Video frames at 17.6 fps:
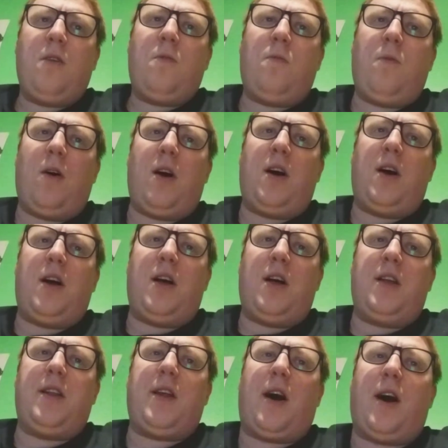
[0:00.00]

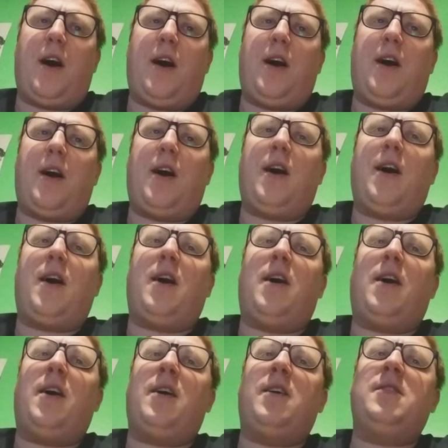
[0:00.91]
one
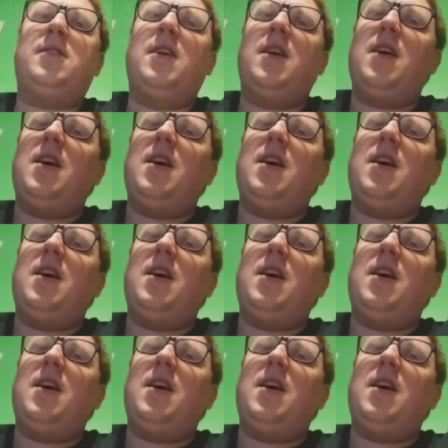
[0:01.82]
heart,